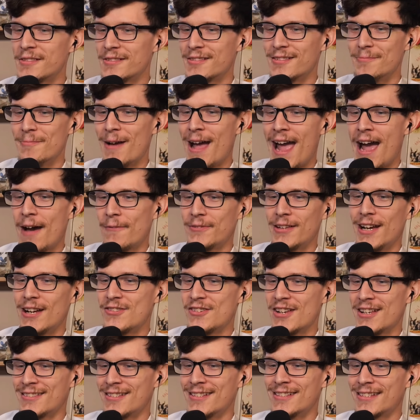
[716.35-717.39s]
some
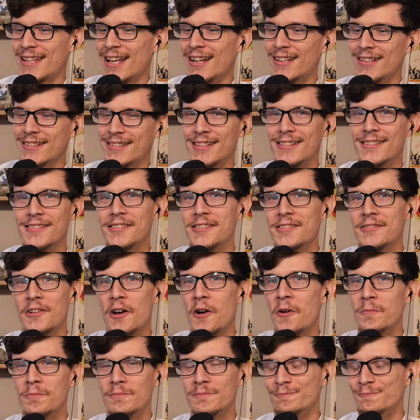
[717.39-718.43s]
half-digested skeletons.
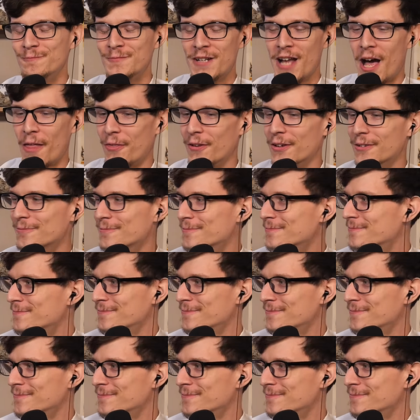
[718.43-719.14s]
Nope, nothing.